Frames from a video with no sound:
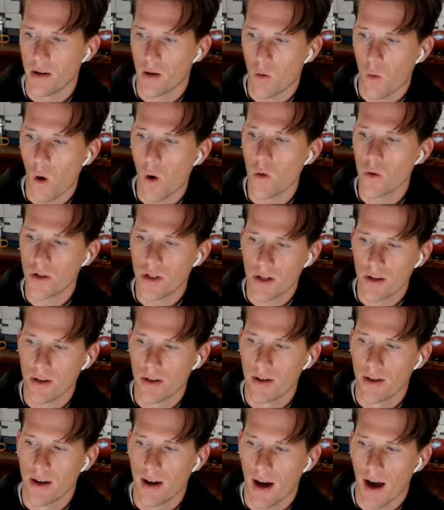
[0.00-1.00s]
Quote,
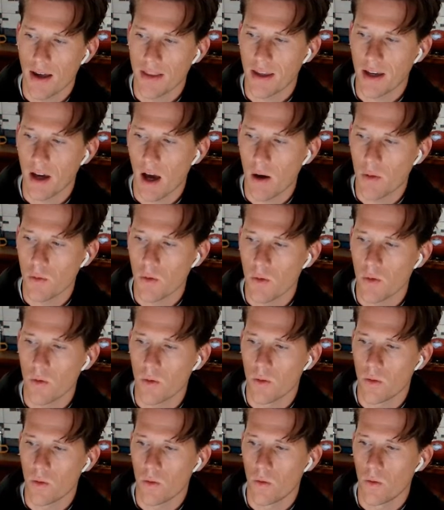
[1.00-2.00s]
I think
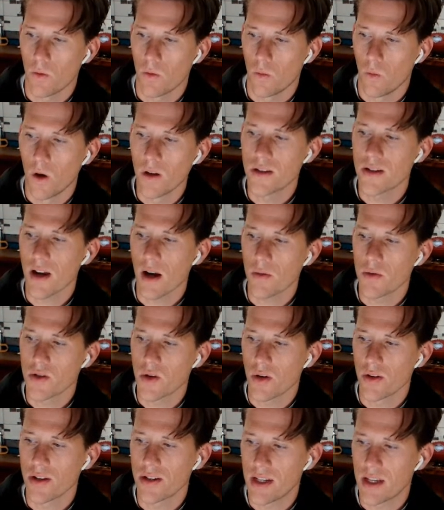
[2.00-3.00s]
once I was
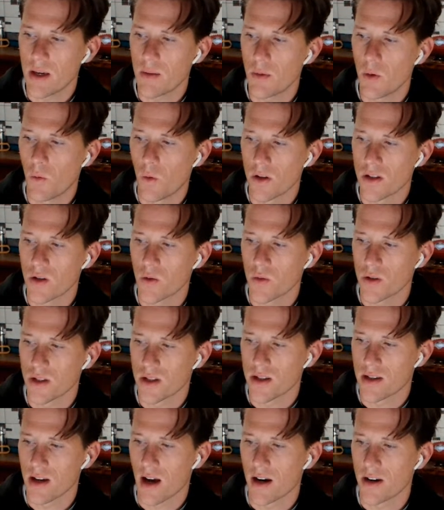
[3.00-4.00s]
on the team and once it was
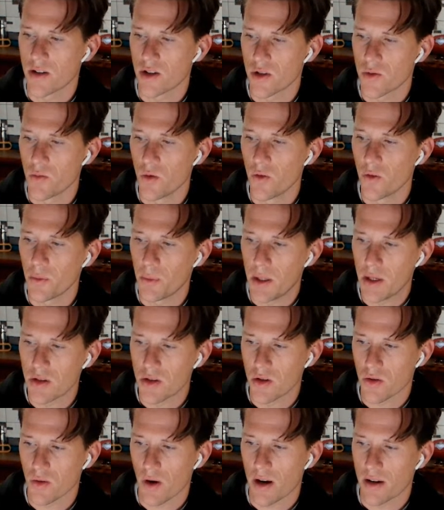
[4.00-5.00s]
decided, just moving
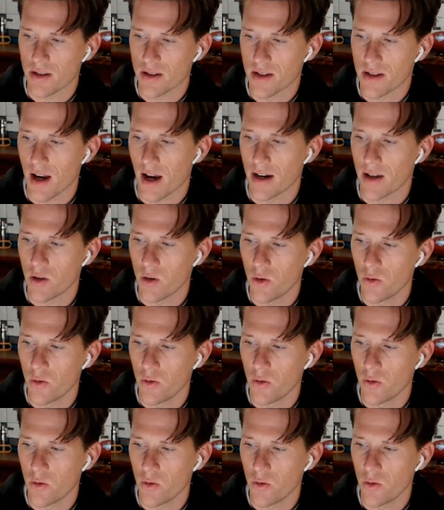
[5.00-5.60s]
pieces around and deciding